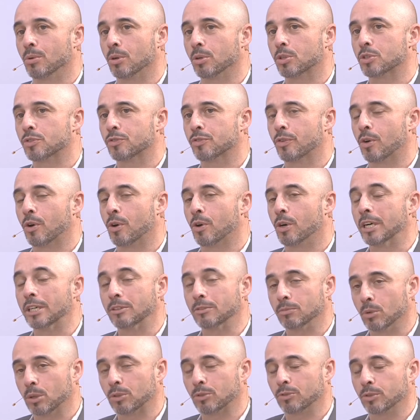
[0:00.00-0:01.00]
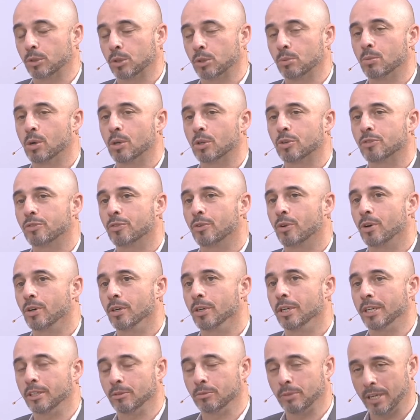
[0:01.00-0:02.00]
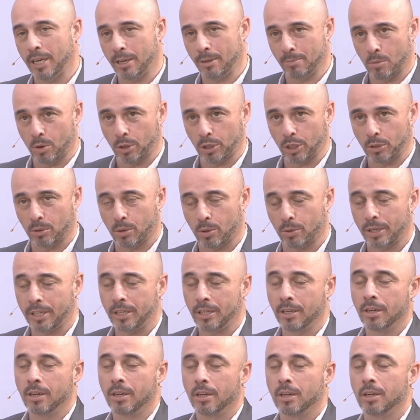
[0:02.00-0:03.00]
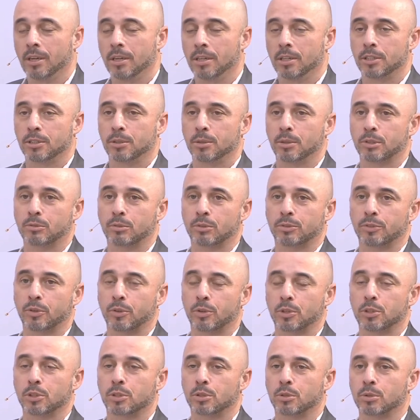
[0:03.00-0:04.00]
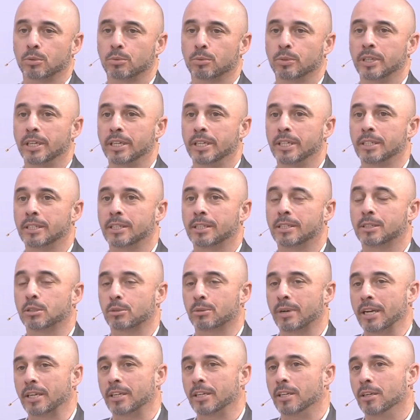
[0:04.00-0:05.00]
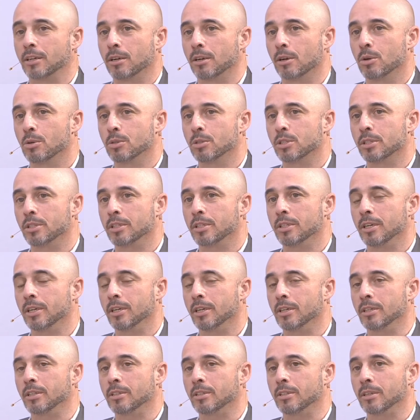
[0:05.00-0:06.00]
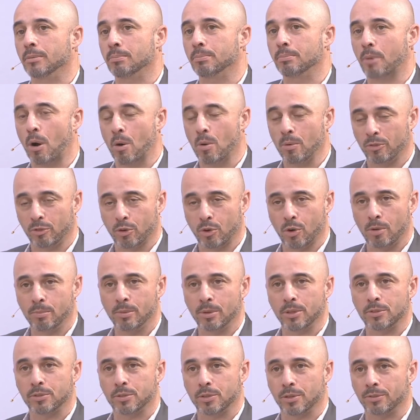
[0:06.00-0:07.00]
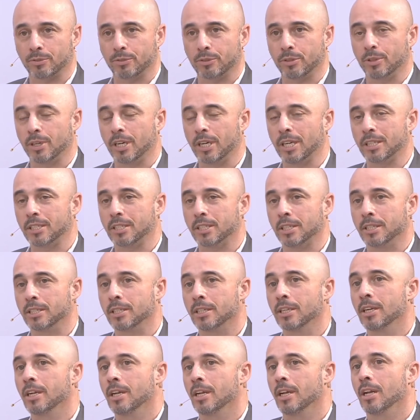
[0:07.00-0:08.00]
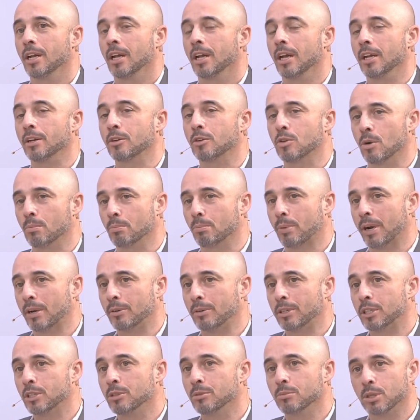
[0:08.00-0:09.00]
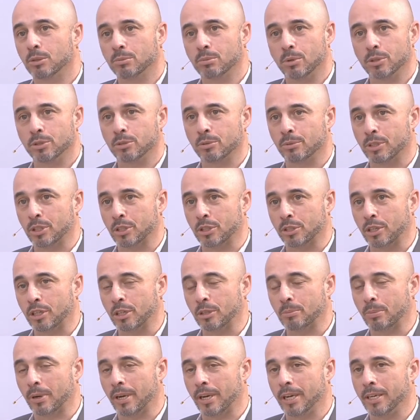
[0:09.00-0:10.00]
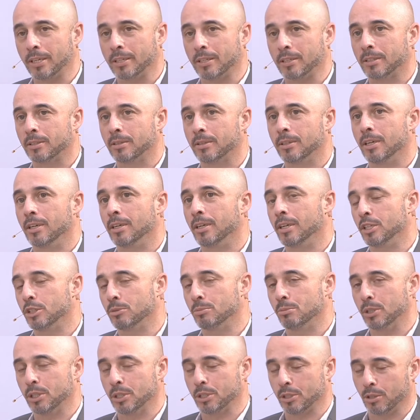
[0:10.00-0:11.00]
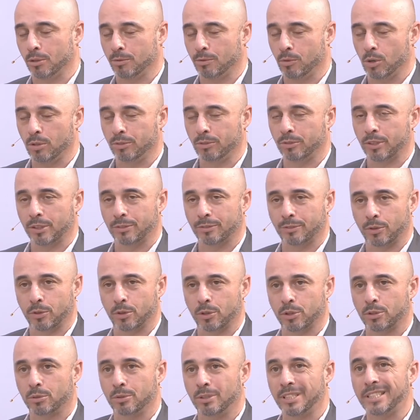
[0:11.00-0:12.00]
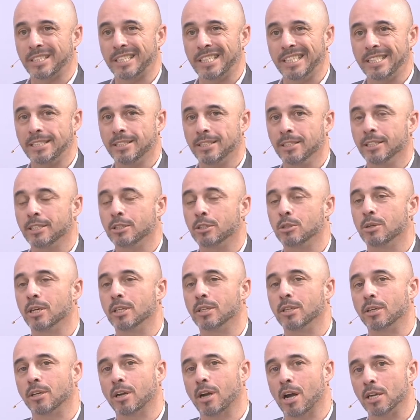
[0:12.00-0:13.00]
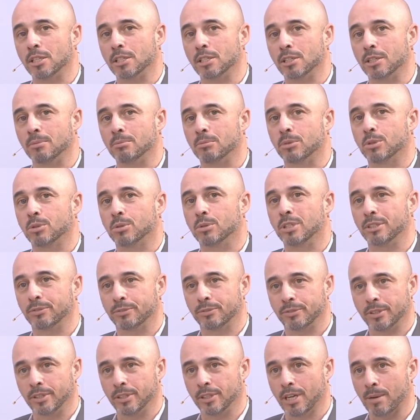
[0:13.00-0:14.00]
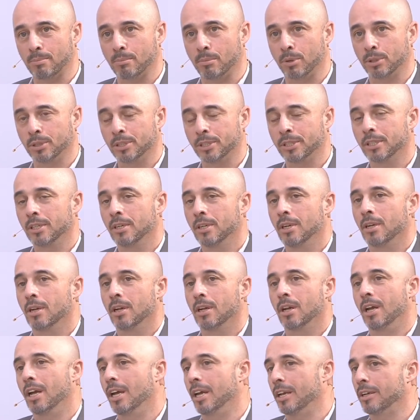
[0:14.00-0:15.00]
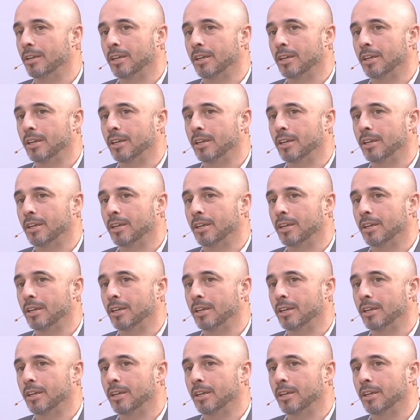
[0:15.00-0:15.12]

watch for and what to watch for, and we had monitoring. So it refers to really tracking closely the performance of your asset and compare it to what was originally planned. As Mr. Wolf refers to, it's easily to get accustomed to different numbers, and